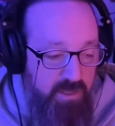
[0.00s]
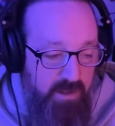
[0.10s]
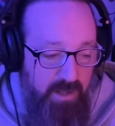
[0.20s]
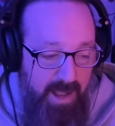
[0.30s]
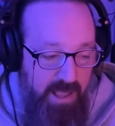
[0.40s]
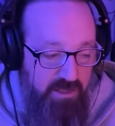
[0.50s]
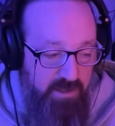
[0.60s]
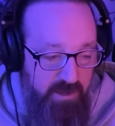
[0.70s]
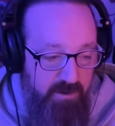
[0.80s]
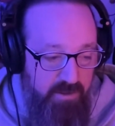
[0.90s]
was it last
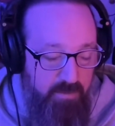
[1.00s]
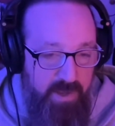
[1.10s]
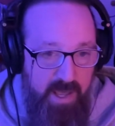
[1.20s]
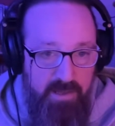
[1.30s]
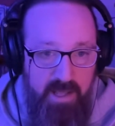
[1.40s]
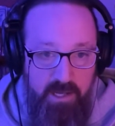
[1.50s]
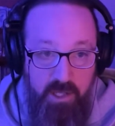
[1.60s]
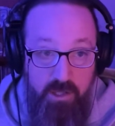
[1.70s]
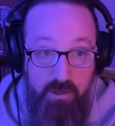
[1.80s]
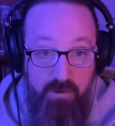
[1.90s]
year that we had that
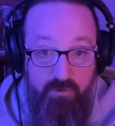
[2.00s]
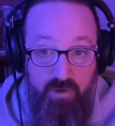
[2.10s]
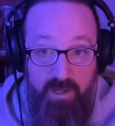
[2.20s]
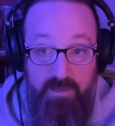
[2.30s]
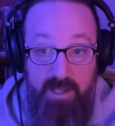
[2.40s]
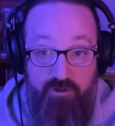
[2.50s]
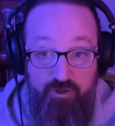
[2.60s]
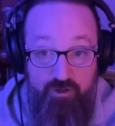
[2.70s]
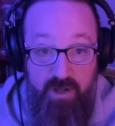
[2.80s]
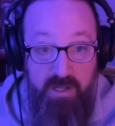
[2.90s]
huge, like that
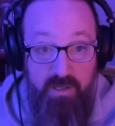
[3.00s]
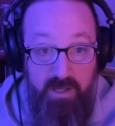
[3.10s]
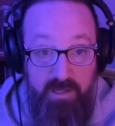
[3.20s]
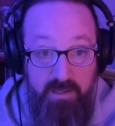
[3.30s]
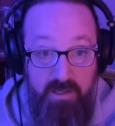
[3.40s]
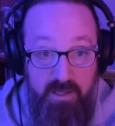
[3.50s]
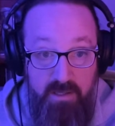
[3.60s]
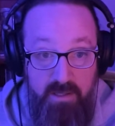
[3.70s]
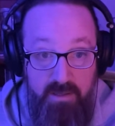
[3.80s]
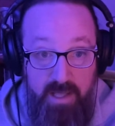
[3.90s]
shitty, like
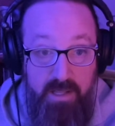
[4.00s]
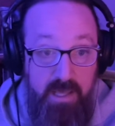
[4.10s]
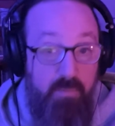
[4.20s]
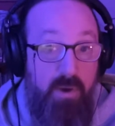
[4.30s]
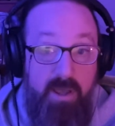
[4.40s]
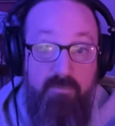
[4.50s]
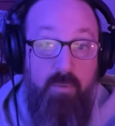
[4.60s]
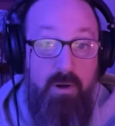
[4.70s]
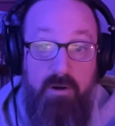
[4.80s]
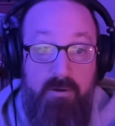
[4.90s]
that heat wave
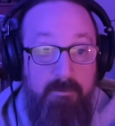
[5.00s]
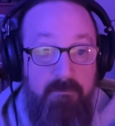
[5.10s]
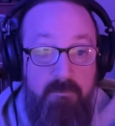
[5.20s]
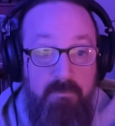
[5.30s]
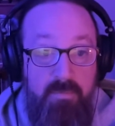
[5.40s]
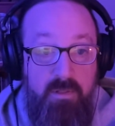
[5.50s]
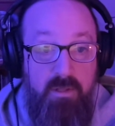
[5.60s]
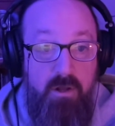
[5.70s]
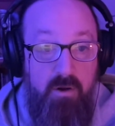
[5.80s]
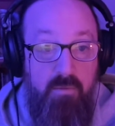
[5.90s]
where,
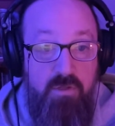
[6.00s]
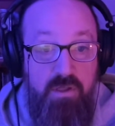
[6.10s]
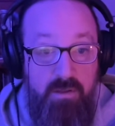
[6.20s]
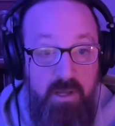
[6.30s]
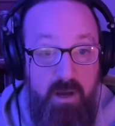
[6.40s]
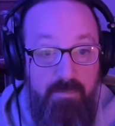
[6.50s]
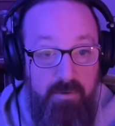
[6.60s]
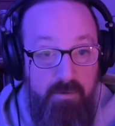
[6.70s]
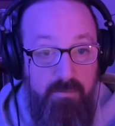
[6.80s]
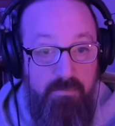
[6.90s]
you know, it was in the
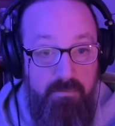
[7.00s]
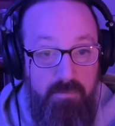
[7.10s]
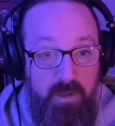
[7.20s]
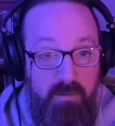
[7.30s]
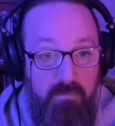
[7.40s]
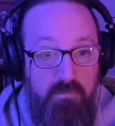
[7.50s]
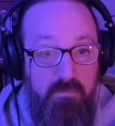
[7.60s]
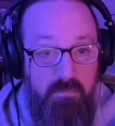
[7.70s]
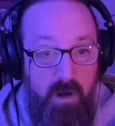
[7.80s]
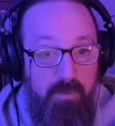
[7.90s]
upper, like,
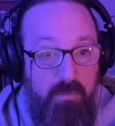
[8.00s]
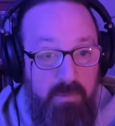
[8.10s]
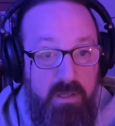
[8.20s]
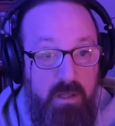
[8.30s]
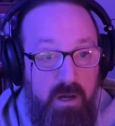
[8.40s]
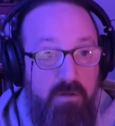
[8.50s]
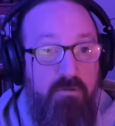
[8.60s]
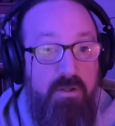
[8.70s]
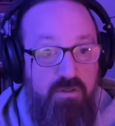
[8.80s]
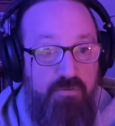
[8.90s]
upper middle
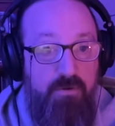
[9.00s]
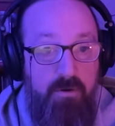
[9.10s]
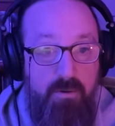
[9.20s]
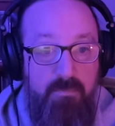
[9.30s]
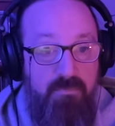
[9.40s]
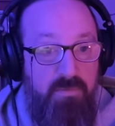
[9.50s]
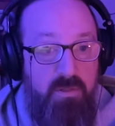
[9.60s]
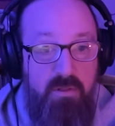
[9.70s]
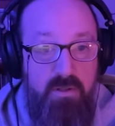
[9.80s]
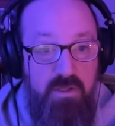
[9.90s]
hundreds for
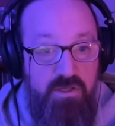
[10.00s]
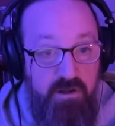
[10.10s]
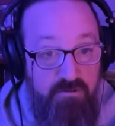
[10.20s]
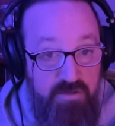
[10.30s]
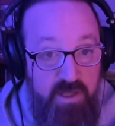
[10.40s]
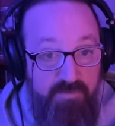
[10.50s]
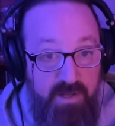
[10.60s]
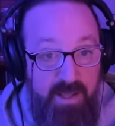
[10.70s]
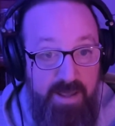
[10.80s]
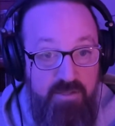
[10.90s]
six or
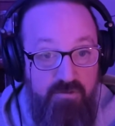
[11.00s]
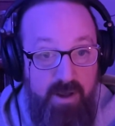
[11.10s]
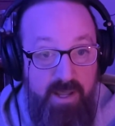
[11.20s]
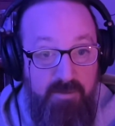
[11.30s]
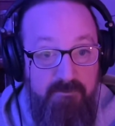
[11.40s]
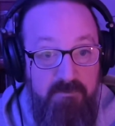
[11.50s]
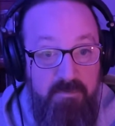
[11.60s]
seven days, right?